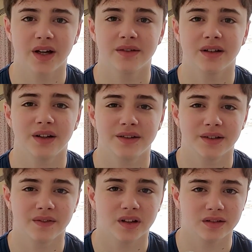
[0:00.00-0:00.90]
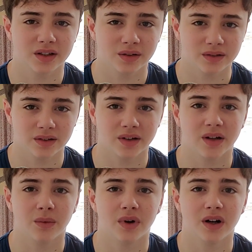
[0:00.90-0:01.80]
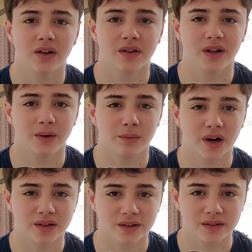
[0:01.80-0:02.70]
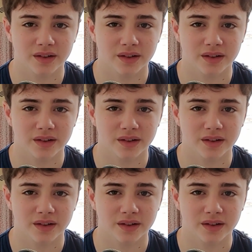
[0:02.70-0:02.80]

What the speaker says: that's a list of the skills you're going to work on in your practice